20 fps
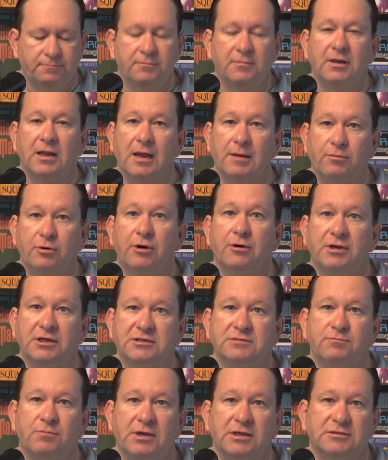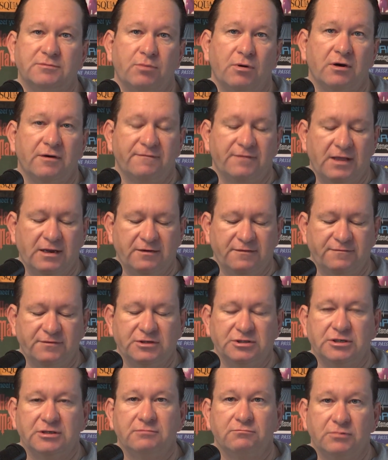library as part of that
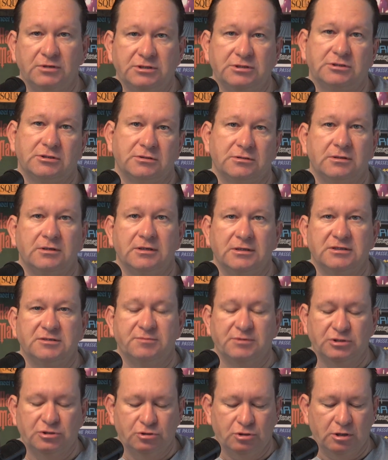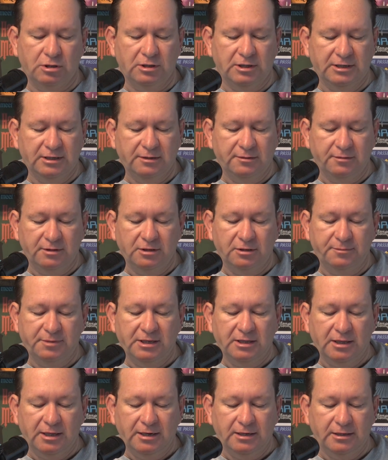division, which has been struggling a little
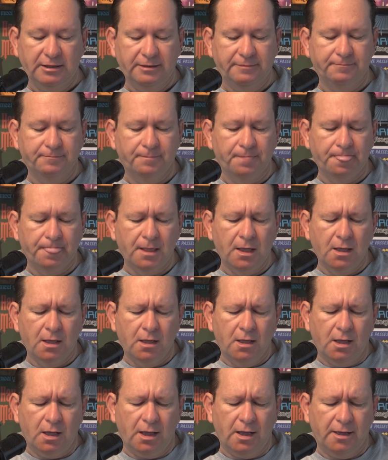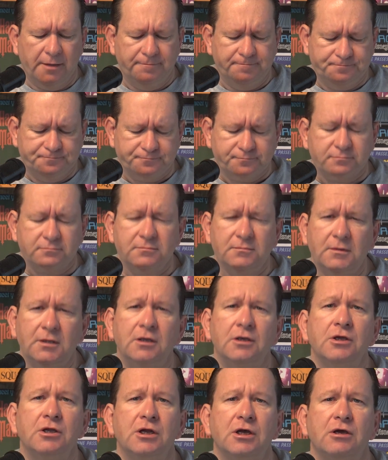bit lately.
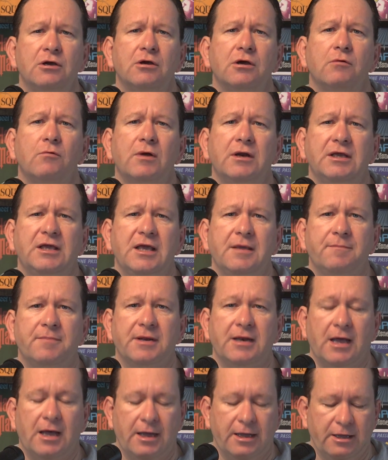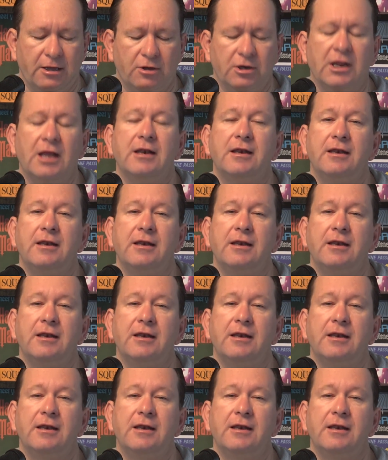You want to keep an eye on